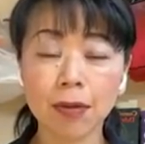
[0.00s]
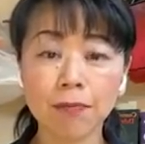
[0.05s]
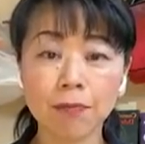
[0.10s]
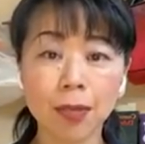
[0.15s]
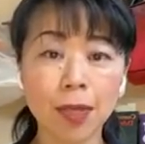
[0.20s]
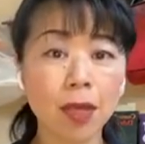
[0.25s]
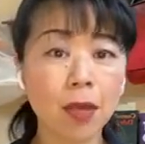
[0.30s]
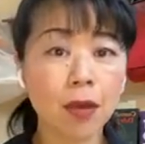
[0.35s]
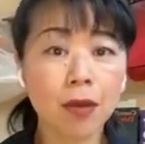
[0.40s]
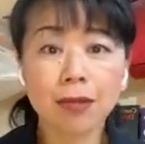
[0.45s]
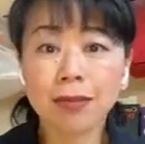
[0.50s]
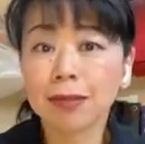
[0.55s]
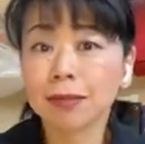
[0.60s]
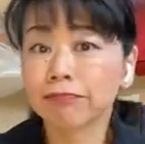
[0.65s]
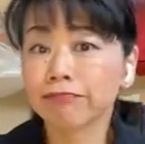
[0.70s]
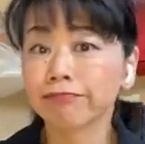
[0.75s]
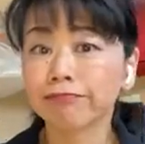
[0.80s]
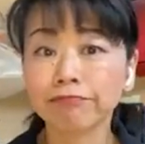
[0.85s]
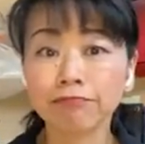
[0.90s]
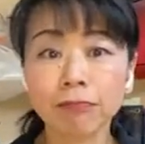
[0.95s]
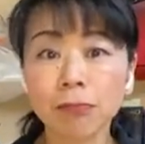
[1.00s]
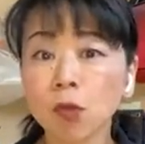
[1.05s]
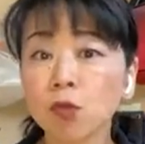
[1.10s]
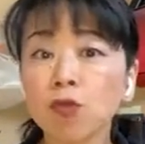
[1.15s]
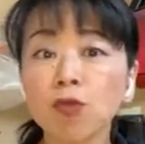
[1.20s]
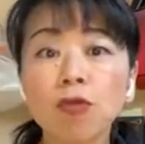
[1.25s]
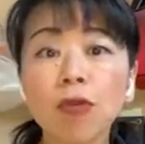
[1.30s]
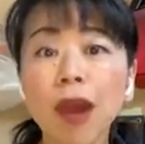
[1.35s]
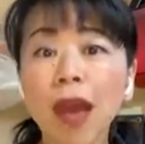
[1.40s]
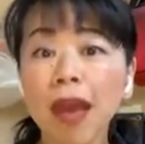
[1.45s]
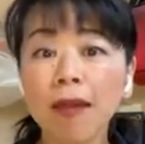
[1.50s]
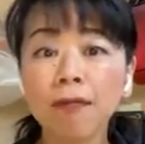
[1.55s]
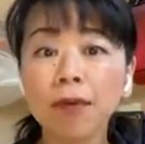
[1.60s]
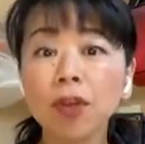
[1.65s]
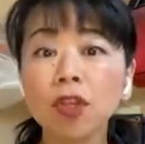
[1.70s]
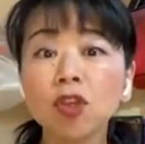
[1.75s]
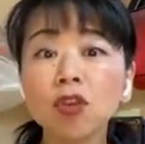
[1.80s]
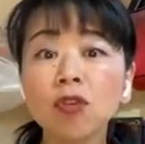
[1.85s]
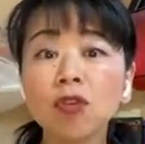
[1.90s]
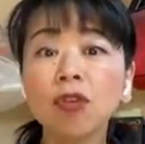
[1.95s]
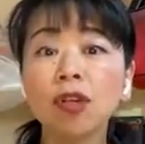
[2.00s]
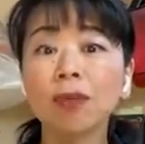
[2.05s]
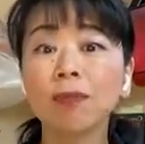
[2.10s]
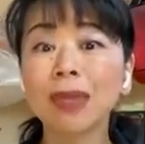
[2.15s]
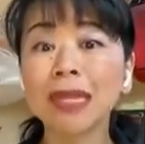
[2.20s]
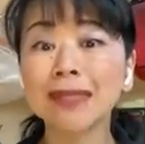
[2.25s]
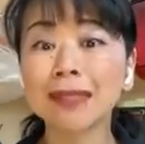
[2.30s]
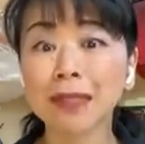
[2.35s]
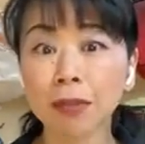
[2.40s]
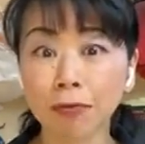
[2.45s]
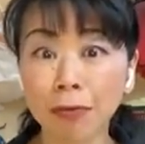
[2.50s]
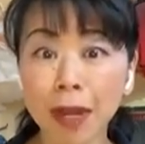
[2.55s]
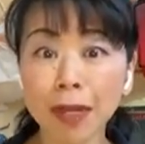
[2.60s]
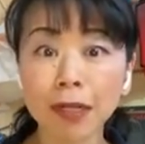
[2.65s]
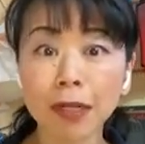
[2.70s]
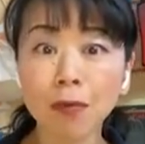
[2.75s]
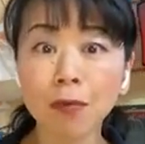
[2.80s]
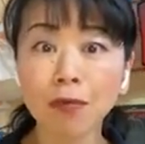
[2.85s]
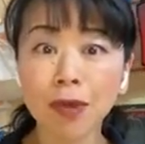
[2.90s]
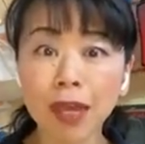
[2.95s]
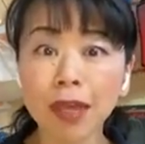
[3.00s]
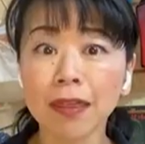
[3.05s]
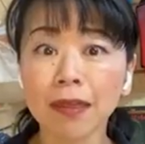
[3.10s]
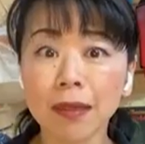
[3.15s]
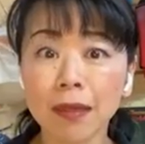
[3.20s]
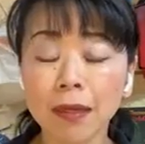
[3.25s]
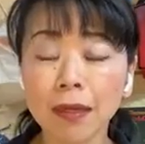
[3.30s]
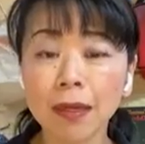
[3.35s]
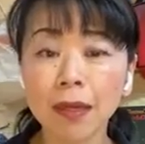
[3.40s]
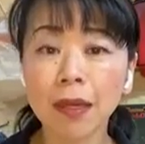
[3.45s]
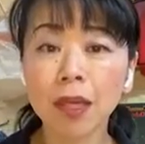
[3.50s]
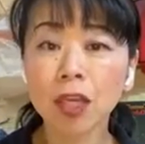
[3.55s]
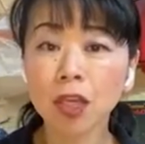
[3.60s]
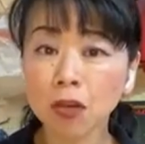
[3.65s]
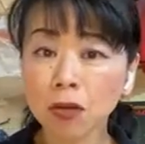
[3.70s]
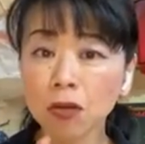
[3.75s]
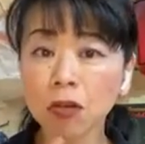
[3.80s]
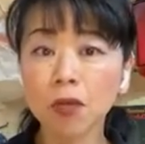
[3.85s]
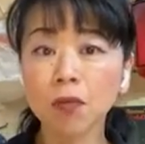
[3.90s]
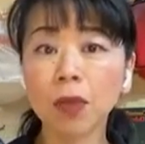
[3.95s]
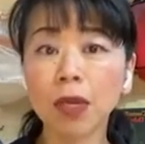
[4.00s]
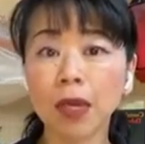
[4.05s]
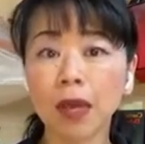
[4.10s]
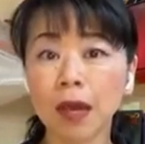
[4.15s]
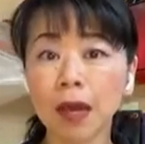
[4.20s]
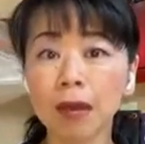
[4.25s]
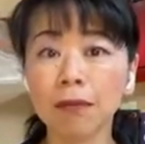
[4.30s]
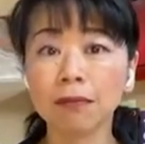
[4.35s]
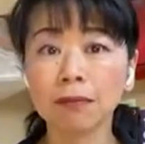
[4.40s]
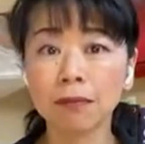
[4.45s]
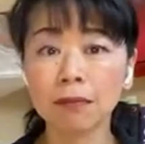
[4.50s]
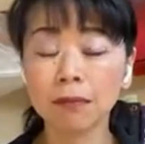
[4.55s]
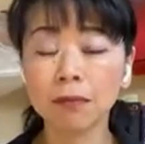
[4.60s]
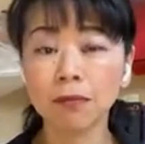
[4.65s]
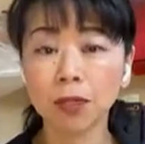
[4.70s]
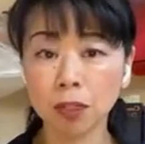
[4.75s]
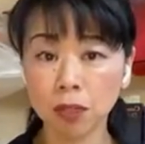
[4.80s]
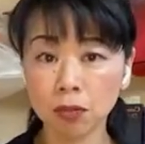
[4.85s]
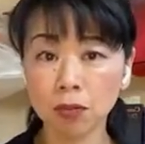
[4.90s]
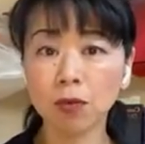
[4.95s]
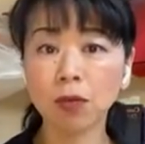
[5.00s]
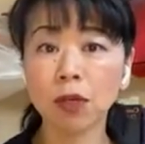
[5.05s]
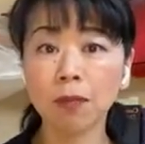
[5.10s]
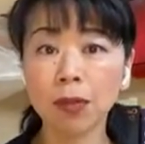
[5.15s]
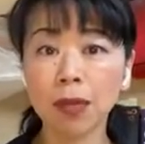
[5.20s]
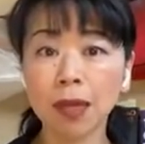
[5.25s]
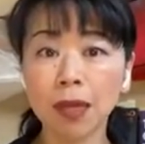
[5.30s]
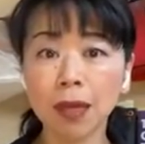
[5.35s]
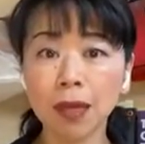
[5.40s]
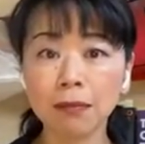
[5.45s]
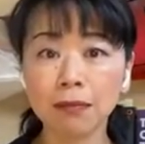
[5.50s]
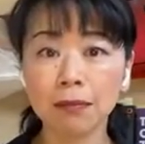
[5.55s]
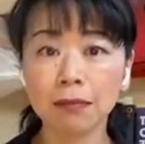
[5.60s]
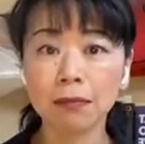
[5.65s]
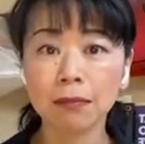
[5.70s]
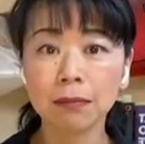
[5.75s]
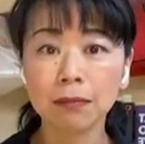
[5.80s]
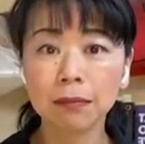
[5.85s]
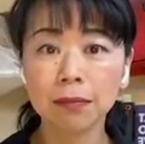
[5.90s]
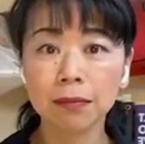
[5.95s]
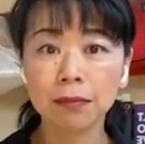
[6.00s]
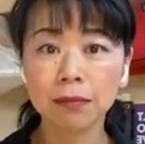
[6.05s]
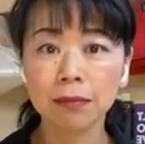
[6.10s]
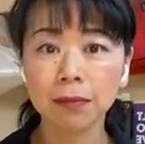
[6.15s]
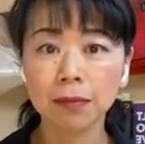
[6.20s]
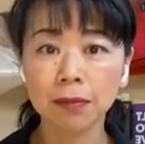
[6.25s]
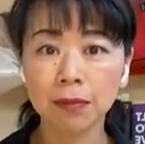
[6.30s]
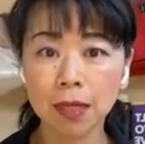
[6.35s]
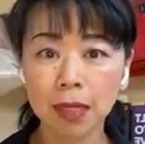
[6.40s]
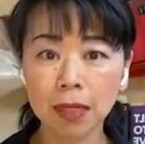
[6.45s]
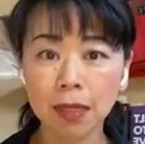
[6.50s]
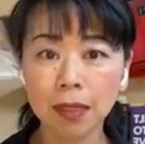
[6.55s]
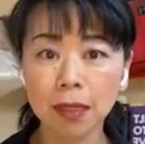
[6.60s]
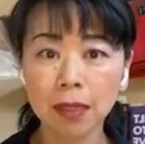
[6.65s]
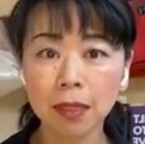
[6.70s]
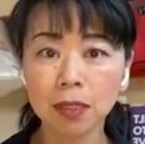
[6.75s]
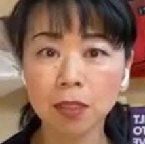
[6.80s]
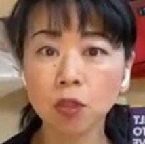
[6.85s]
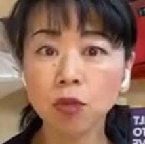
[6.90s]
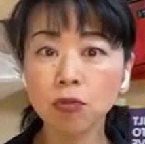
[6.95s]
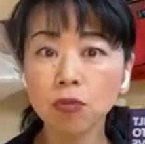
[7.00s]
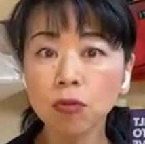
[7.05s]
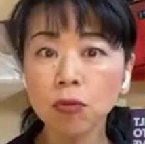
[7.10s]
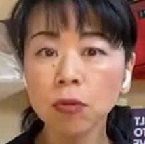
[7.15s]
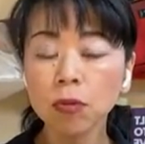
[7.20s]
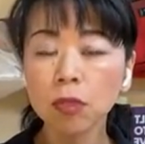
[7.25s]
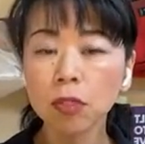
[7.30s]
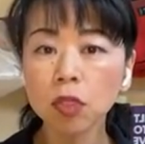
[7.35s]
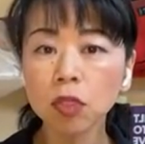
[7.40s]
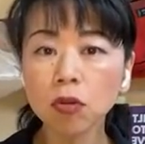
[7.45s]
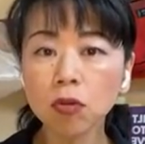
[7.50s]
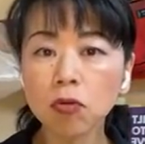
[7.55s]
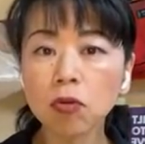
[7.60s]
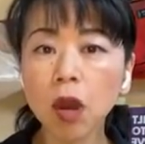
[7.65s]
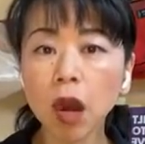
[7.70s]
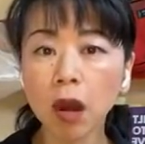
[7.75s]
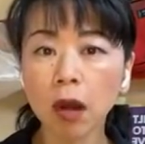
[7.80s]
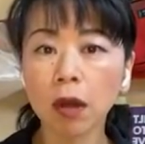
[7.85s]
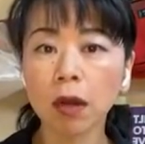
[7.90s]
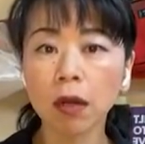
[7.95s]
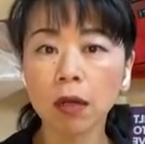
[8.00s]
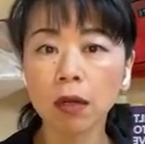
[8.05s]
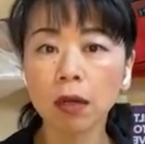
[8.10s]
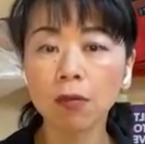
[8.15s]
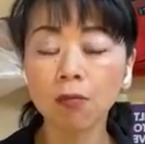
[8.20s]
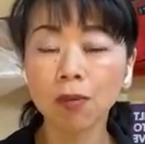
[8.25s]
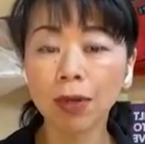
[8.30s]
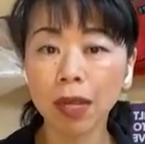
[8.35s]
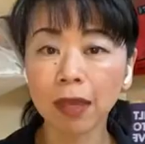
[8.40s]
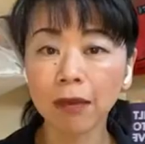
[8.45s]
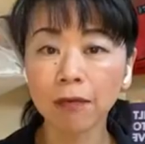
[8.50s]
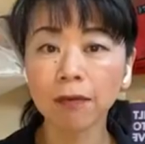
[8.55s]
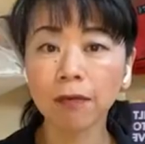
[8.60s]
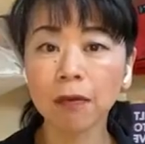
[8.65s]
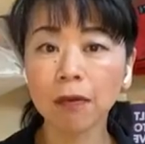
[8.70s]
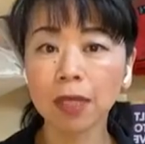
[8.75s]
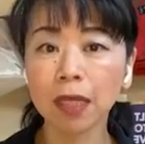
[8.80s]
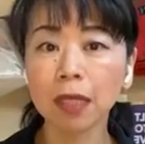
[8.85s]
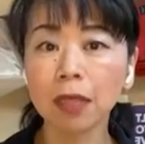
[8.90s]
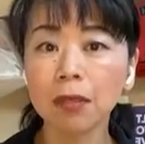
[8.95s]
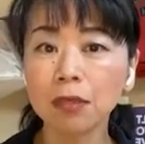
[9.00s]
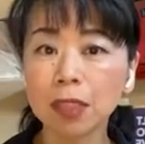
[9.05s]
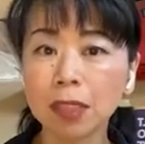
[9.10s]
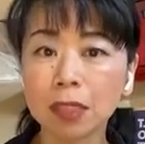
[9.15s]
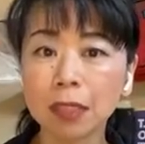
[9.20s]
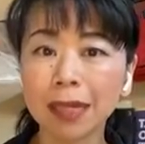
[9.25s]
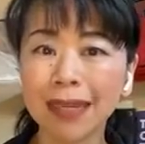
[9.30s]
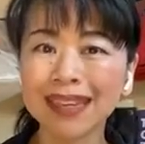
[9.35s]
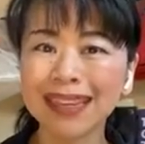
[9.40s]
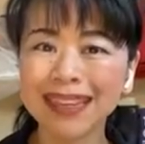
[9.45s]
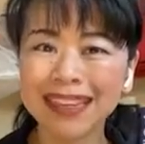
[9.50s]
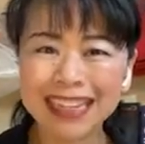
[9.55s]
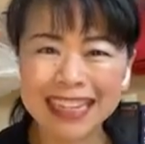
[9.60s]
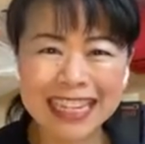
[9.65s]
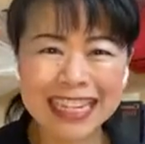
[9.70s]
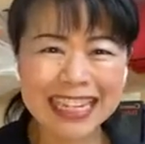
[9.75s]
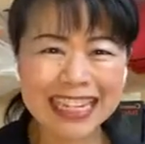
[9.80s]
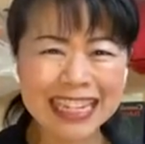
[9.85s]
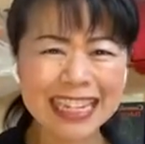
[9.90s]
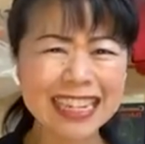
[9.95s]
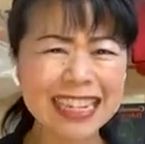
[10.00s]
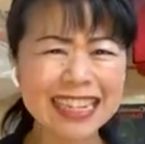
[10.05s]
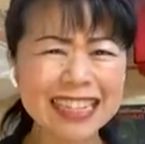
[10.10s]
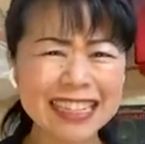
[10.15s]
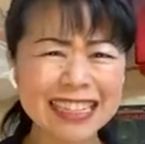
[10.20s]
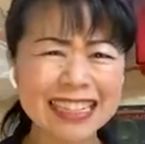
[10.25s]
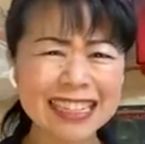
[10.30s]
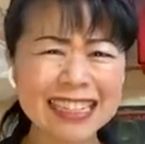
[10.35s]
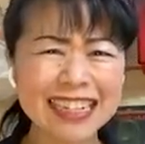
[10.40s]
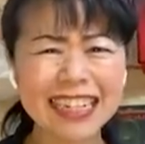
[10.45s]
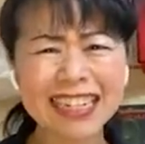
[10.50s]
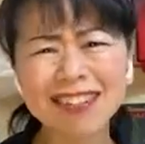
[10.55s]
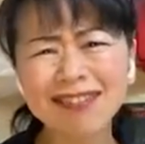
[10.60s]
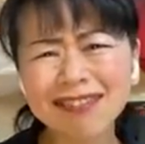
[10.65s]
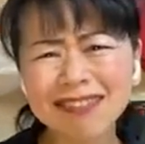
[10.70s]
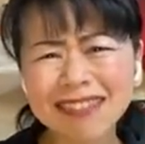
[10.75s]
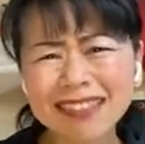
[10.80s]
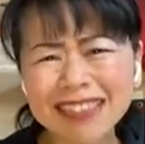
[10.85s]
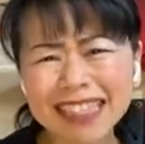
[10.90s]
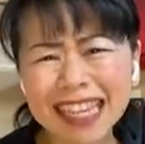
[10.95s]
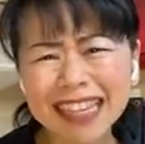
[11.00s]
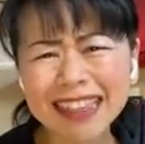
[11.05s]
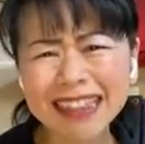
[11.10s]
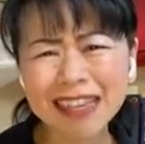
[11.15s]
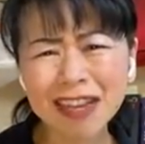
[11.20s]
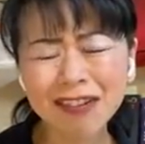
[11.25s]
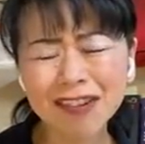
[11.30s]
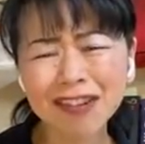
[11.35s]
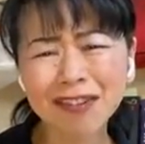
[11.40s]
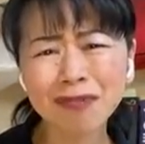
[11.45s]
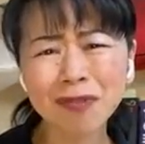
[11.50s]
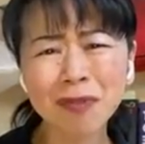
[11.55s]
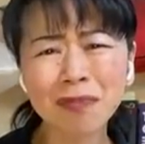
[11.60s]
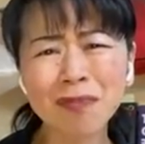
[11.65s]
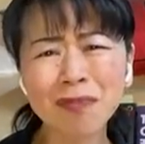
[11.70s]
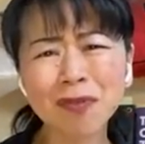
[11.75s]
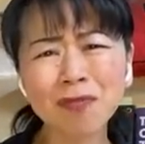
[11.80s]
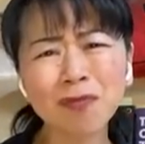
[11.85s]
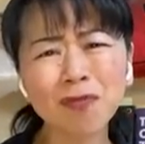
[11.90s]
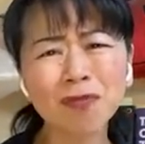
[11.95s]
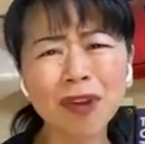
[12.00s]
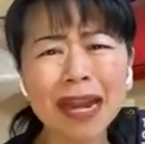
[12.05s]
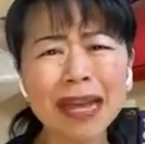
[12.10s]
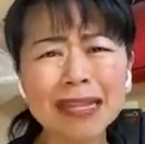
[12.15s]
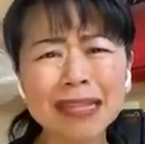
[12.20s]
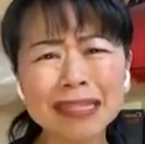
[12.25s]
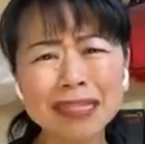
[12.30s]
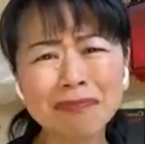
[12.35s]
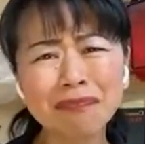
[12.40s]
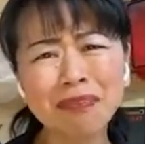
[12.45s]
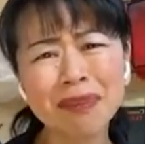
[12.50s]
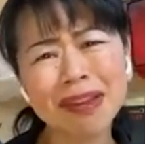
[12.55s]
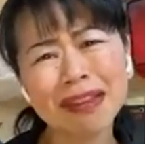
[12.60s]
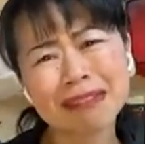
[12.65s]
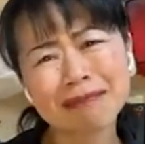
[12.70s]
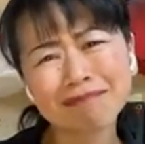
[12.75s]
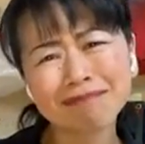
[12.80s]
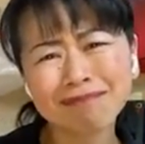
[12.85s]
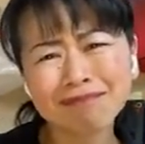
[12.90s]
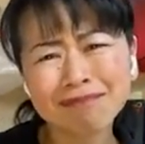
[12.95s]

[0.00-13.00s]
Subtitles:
because whoever you're gonna be surrounded with, you're gonna become what you're gonna become, right? So you are whatever, you just I don't like that local friends, but